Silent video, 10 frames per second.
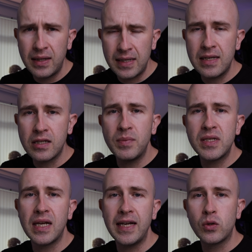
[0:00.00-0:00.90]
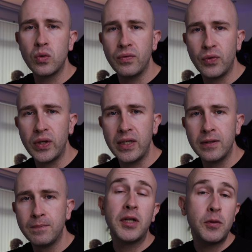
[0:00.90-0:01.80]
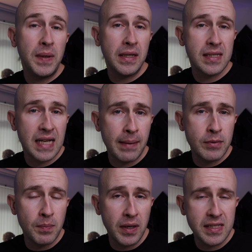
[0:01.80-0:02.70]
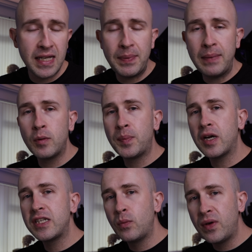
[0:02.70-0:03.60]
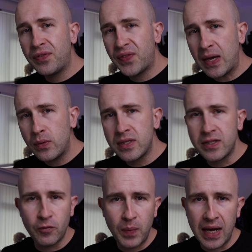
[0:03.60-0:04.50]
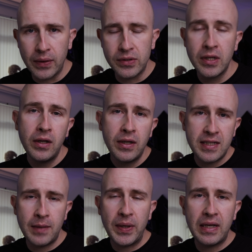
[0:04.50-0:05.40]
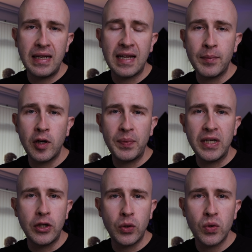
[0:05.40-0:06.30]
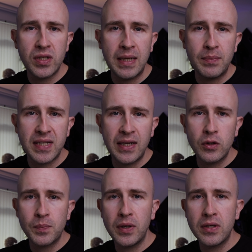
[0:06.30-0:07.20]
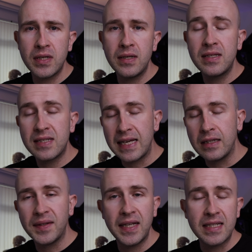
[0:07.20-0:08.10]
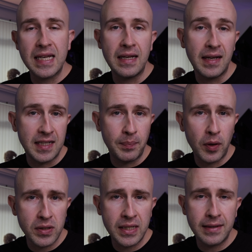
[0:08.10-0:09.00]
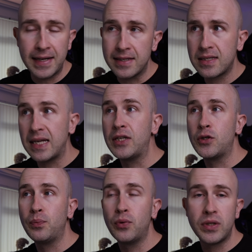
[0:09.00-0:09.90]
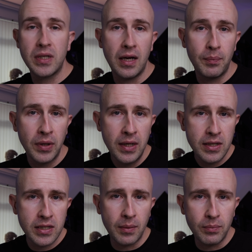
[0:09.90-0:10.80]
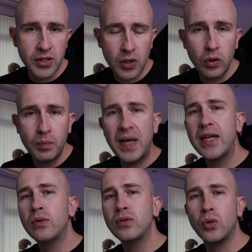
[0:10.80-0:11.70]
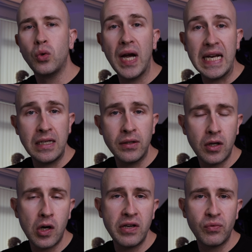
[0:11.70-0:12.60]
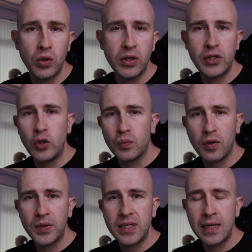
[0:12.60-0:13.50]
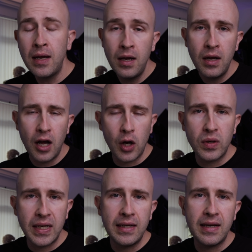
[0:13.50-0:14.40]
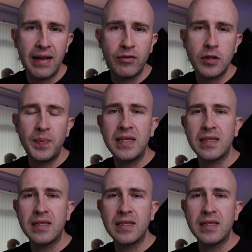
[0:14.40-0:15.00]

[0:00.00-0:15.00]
this is a mistake to avoid. Much bigger scams might see people parting with thousands of pounds. Typically, there might be a doorstep salesperson saying that they are taking a deposit, let's say to put up some solar panels or any other kind of work to your property, only never to be